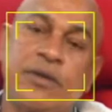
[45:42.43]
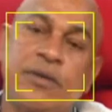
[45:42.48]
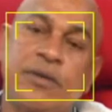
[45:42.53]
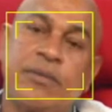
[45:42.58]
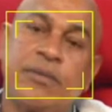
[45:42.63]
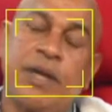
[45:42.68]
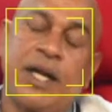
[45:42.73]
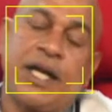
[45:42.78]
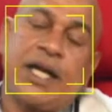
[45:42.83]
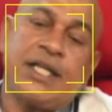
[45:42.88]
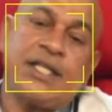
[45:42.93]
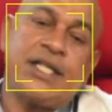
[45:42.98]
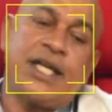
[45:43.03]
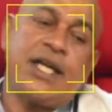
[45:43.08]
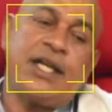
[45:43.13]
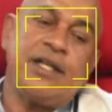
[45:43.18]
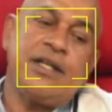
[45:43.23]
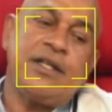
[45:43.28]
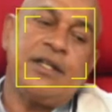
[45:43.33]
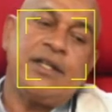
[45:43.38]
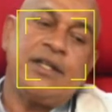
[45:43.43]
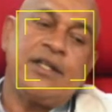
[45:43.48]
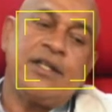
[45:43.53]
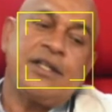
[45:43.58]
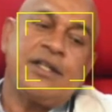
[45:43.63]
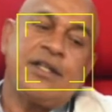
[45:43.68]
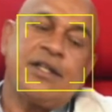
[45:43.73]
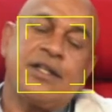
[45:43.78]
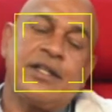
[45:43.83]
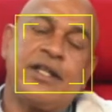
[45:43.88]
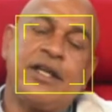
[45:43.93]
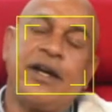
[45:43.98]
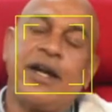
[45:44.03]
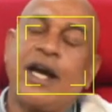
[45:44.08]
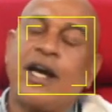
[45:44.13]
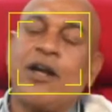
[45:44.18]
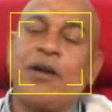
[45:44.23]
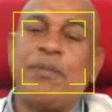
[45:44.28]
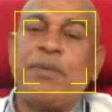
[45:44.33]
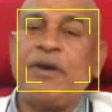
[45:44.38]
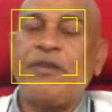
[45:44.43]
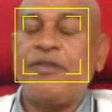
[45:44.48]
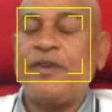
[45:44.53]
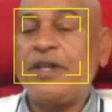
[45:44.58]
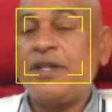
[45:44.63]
But like I said, they're not gonna pay for it.